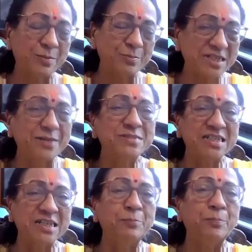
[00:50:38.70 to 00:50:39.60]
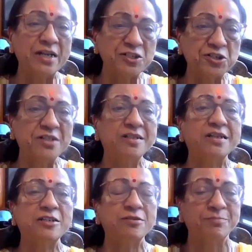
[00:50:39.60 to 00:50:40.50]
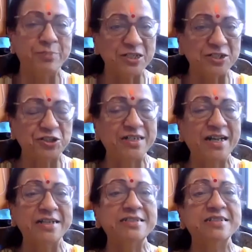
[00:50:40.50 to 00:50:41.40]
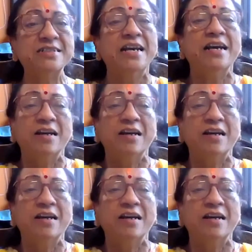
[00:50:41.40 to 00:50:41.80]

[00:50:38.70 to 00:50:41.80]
sometimes the impression that a patient has is